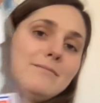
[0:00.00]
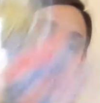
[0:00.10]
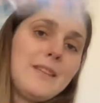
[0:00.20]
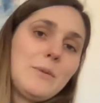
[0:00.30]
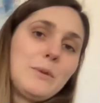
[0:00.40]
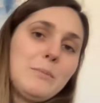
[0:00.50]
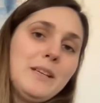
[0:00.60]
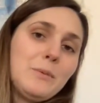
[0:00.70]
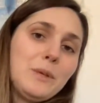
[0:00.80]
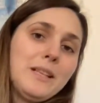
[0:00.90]
they will
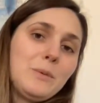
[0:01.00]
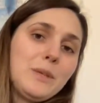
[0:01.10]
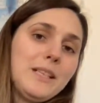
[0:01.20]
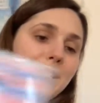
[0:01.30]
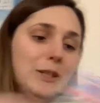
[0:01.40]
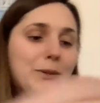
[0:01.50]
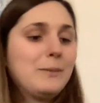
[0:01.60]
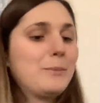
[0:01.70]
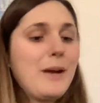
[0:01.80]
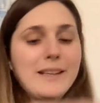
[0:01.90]
be really cute
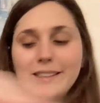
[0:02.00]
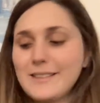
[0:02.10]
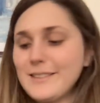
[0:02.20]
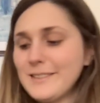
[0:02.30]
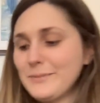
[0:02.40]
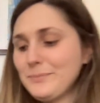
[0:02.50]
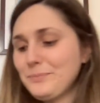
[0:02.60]
and practical.